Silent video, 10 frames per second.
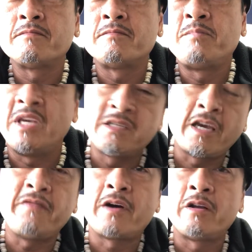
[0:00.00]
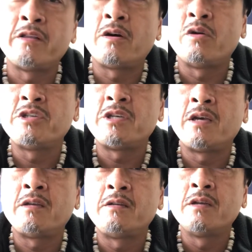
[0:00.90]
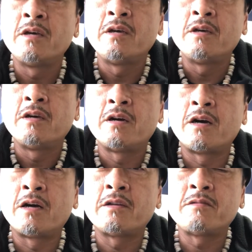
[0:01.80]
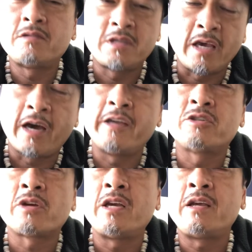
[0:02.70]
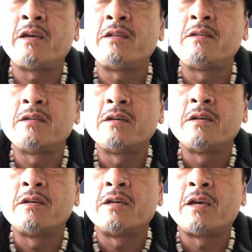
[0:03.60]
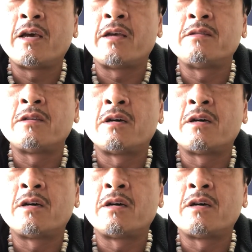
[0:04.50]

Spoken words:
be safe out in the ocean. Stay hydrated. And